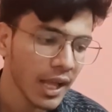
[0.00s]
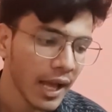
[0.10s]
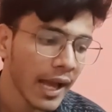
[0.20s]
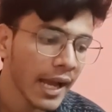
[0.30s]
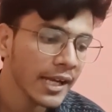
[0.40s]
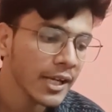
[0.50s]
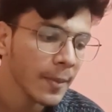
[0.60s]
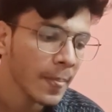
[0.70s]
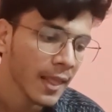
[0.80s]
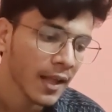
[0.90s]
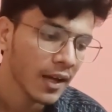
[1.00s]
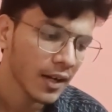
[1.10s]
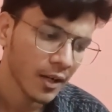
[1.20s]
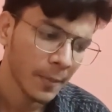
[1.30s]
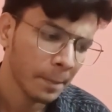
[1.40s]
And
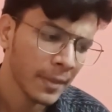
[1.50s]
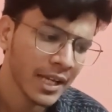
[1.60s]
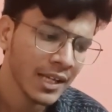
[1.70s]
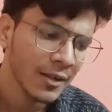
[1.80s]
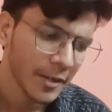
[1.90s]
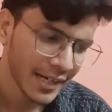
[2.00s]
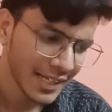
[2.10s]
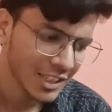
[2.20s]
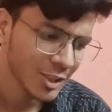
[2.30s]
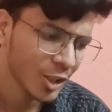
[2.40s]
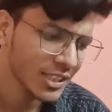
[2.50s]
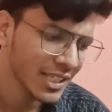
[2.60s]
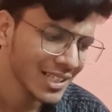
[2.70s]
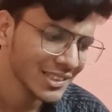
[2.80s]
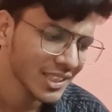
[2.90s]
main
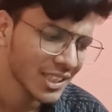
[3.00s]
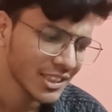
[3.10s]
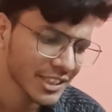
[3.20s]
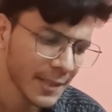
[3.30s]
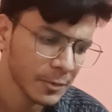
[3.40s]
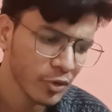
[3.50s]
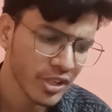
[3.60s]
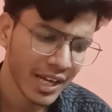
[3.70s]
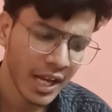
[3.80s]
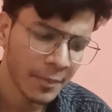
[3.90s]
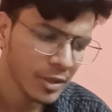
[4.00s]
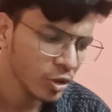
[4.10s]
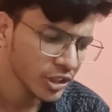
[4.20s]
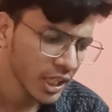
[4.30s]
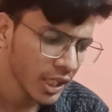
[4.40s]
index.js scripts which I am
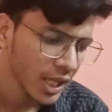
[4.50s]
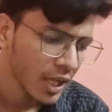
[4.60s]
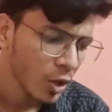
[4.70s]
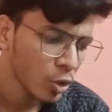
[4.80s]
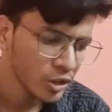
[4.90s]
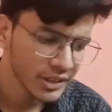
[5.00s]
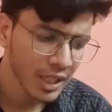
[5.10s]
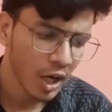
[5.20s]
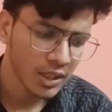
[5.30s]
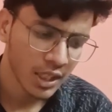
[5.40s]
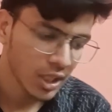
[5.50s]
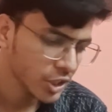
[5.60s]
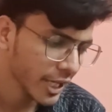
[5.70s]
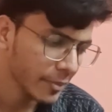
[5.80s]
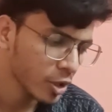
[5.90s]
using. Who is the author?
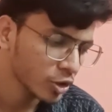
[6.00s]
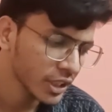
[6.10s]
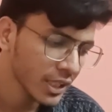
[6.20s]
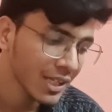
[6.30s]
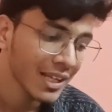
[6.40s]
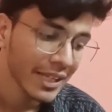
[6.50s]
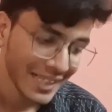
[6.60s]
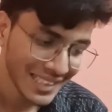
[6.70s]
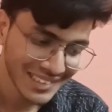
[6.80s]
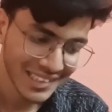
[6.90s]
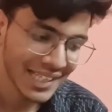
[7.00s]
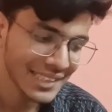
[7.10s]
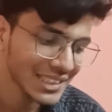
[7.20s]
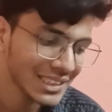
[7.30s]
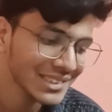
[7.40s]
Jabir Hussain. His
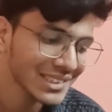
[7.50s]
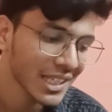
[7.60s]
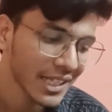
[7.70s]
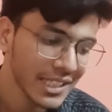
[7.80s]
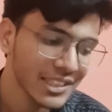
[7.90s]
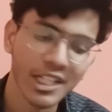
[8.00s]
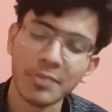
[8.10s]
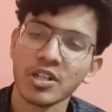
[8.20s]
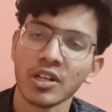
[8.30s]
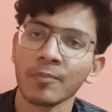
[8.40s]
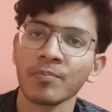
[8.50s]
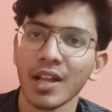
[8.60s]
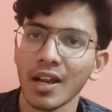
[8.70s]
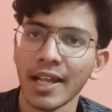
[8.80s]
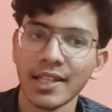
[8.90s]
license, description.
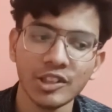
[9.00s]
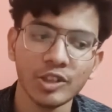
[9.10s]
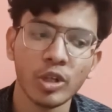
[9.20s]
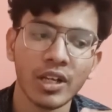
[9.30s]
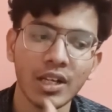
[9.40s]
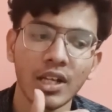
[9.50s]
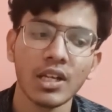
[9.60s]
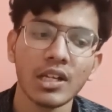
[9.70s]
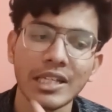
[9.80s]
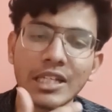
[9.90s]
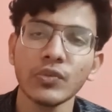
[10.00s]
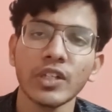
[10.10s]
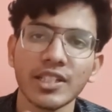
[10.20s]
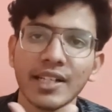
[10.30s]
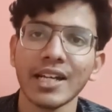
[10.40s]
Like this, you can give
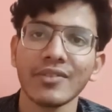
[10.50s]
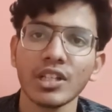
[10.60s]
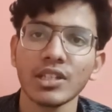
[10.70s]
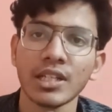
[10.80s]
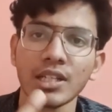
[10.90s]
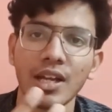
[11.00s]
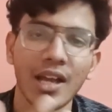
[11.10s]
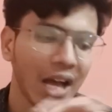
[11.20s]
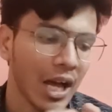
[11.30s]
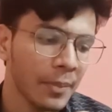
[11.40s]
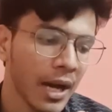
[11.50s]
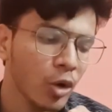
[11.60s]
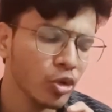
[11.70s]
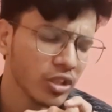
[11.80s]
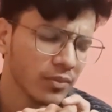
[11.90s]
each and everything
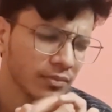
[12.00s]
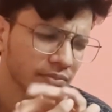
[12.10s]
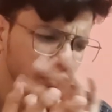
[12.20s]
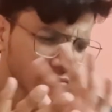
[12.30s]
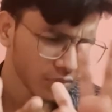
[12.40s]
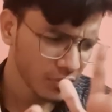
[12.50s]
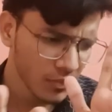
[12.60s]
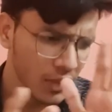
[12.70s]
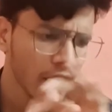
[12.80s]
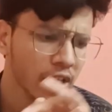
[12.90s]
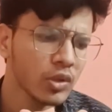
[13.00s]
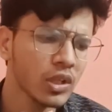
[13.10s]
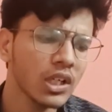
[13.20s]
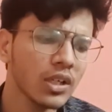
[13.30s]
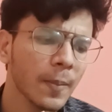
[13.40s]
about
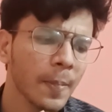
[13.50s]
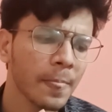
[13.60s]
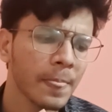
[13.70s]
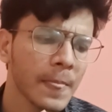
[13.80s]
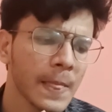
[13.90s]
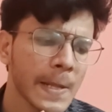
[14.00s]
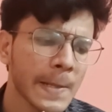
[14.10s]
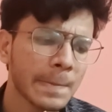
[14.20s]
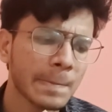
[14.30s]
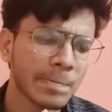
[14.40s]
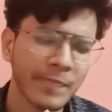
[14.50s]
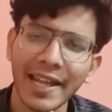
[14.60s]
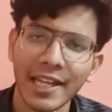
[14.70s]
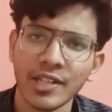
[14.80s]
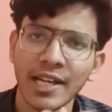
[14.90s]
your
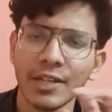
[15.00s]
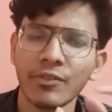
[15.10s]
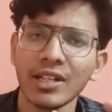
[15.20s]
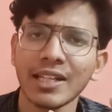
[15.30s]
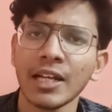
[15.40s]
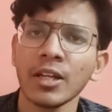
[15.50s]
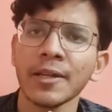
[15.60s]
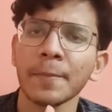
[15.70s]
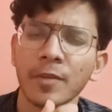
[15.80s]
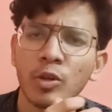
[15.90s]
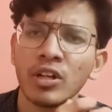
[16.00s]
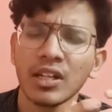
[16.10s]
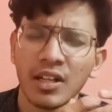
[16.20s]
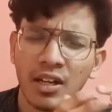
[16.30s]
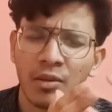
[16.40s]
package, and it will tell you,
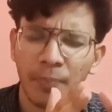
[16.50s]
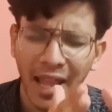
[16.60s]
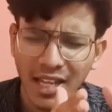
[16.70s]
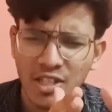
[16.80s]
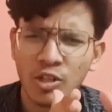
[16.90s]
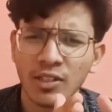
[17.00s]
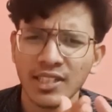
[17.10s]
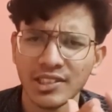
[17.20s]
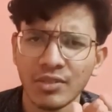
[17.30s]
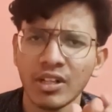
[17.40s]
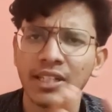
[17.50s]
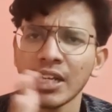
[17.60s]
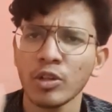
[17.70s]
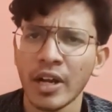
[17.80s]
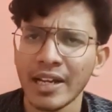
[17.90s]
package.json will tell
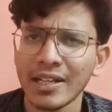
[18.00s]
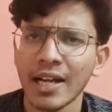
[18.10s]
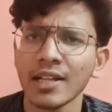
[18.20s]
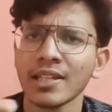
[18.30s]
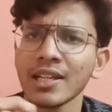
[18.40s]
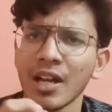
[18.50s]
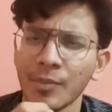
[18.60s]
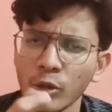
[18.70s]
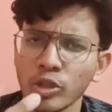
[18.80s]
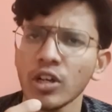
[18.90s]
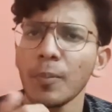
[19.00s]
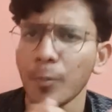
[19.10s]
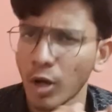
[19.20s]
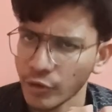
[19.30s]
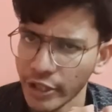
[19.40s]
you entire thing about your
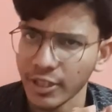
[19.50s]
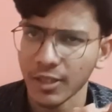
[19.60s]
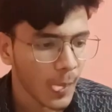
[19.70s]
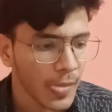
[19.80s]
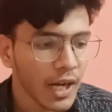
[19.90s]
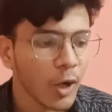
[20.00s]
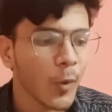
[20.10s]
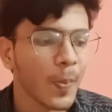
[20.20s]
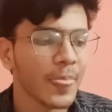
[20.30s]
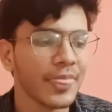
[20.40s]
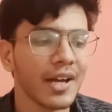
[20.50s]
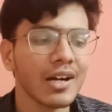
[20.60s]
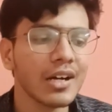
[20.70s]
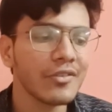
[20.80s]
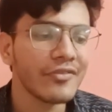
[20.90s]
project. Now
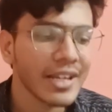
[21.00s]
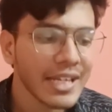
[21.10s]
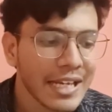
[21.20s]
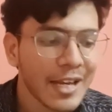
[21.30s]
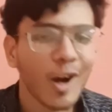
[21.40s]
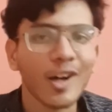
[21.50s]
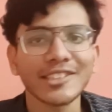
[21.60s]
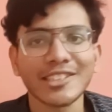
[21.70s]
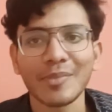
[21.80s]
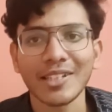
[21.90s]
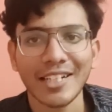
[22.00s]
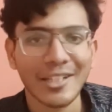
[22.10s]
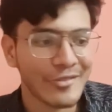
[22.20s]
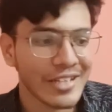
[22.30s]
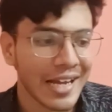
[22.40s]
the very last
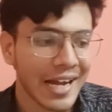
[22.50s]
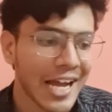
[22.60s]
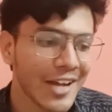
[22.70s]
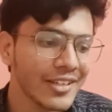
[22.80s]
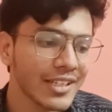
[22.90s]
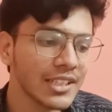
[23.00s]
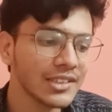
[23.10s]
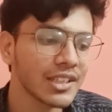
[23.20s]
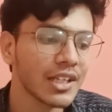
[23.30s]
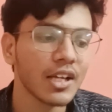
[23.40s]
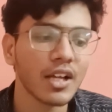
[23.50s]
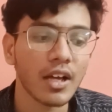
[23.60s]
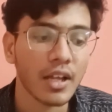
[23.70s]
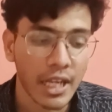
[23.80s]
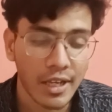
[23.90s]
method we are having is
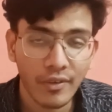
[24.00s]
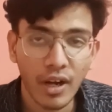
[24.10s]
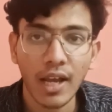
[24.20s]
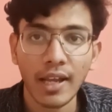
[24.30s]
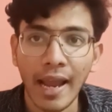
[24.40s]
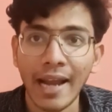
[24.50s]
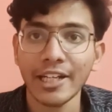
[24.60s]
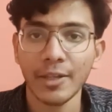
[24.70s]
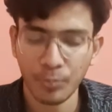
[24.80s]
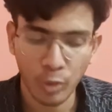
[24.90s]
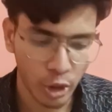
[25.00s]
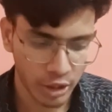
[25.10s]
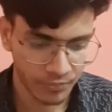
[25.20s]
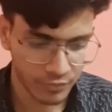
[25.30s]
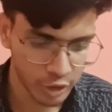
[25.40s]
require and import.
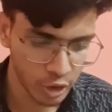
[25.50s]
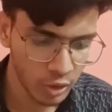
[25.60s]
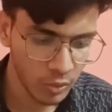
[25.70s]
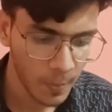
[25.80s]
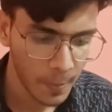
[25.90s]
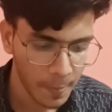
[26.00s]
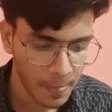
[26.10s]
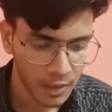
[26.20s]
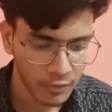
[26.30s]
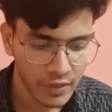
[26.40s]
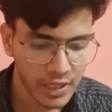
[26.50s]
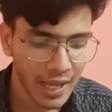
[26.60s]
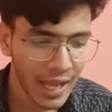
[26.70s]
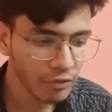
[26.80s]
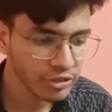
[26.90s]
So we
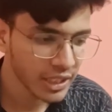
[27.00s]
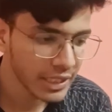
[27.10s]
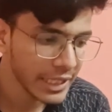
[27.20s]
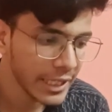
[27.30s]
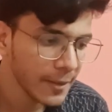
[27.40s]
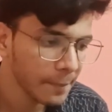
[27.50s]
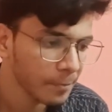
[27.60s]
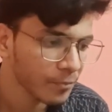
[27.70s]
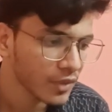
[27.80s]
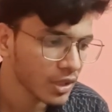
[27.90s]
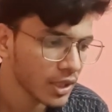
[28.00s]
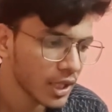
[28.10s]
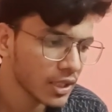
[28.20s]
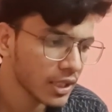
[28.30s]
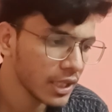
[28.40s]
have studied
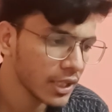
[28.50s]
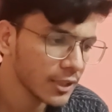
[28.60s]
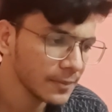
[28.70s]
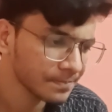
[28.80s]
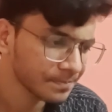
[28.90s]
that here